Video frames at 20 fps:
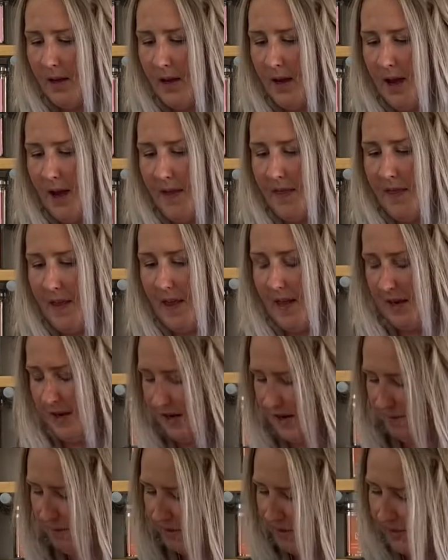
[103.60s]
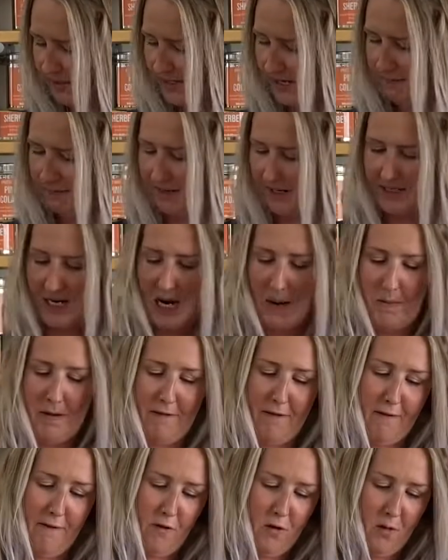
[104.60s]
and then I'm gonna set my timer
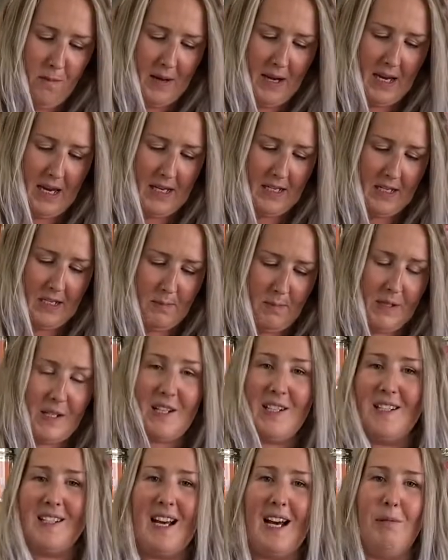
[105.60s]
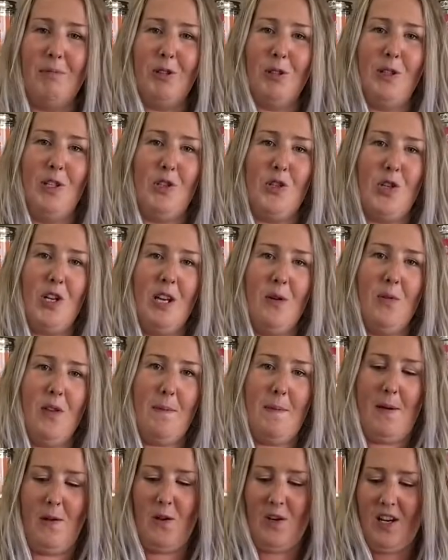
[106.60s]
for 4 minutes because I'm gonna enjoy it with
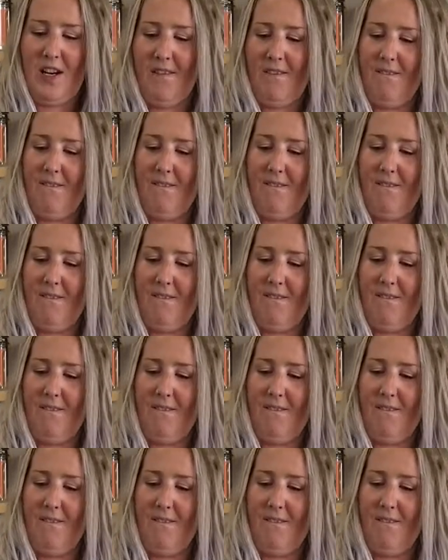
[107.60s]
milk.